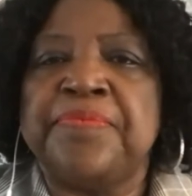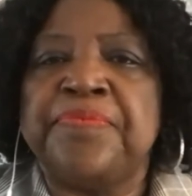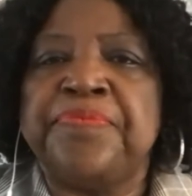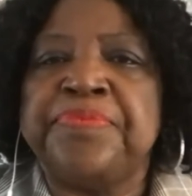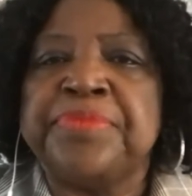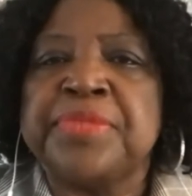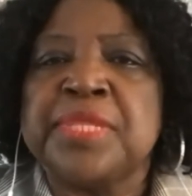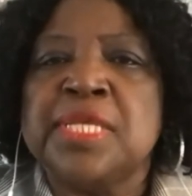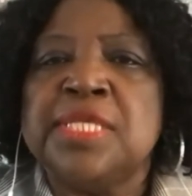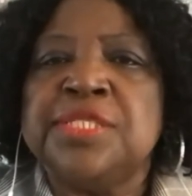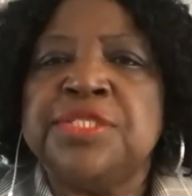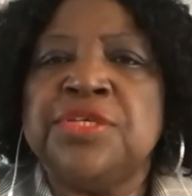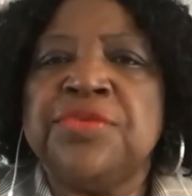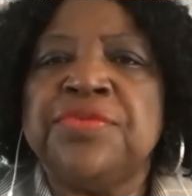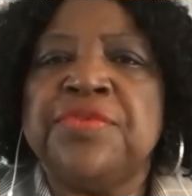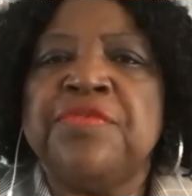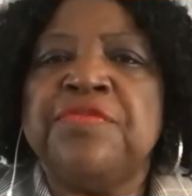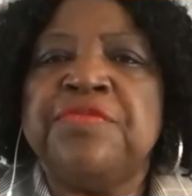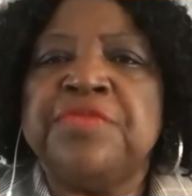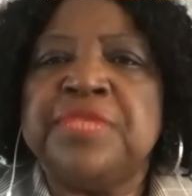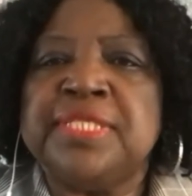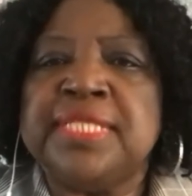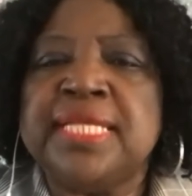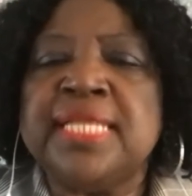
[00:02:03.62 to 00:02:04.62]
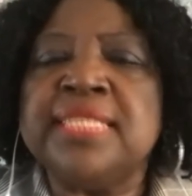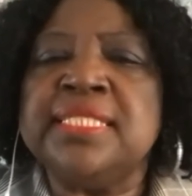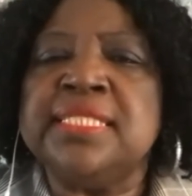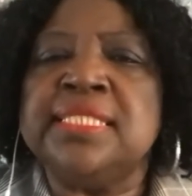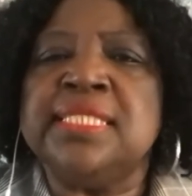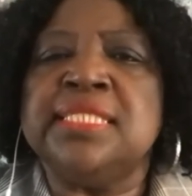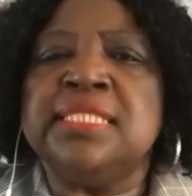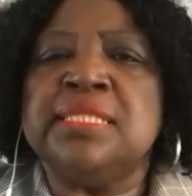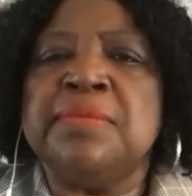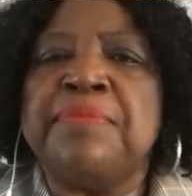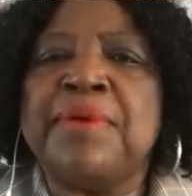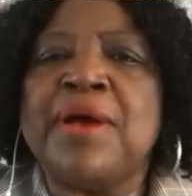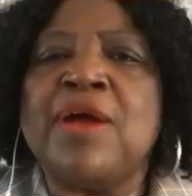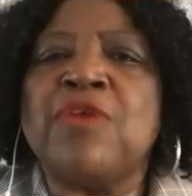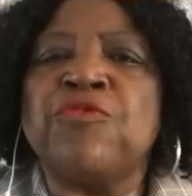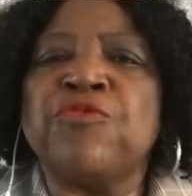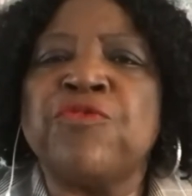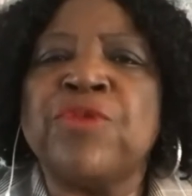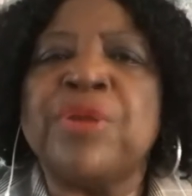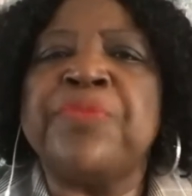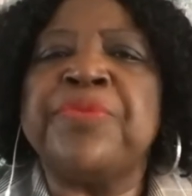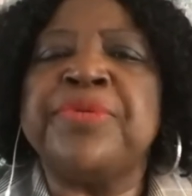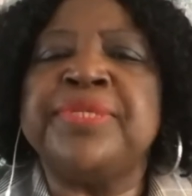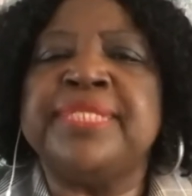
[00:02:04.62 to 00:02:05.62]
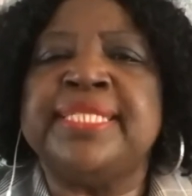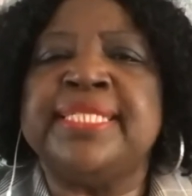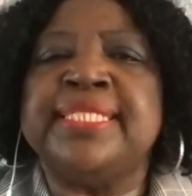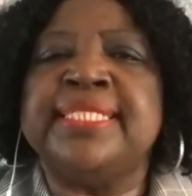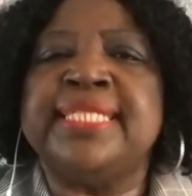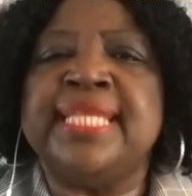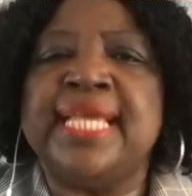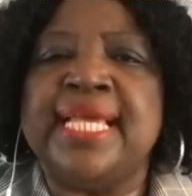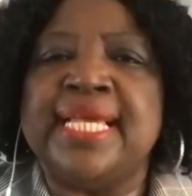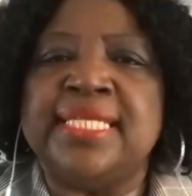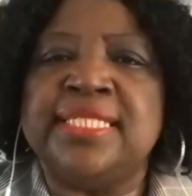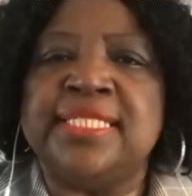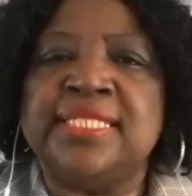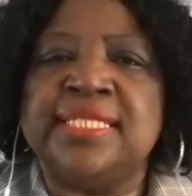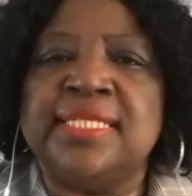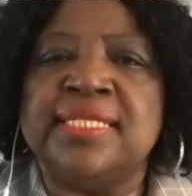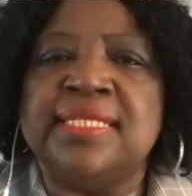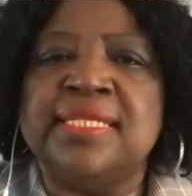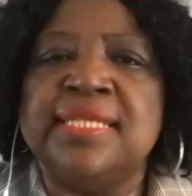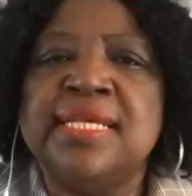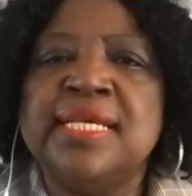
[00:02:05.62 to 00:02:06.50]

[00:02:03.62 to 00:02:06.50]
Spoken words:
So the census is about representation,